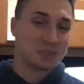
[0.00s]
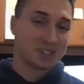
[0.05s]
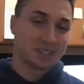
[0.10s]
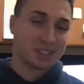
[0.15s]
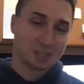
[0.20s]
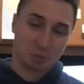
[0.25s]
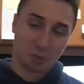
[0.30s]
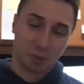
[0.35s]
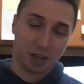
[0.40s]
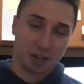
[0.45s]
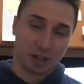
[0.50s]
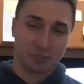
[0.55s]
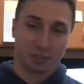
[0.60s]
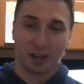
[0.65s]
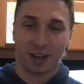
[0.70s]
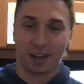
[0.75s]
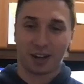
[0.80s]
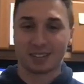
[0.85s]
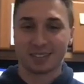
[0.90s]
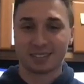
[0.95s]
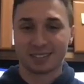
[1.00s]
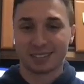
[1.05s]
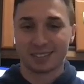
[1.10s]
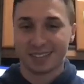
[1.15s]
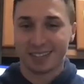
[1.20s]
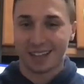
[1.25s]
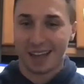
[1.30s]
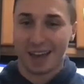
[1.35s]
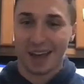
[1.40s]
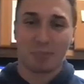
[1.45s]
Spotify,
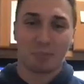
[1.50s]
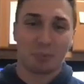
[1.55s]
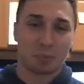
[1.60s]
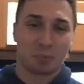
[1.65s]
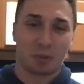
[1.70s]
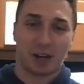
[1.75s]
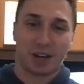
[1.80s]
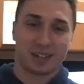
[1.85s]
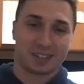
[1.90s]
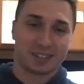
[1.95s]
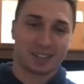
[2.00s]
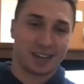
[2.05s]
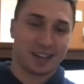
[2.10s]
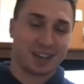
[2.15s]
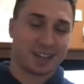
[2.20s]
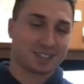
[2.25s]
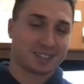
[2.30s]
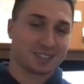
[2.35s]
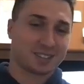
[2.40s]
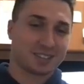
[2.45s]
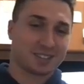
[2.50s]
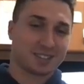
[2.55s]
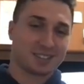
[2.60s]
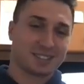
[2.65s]
Apple Podcasts,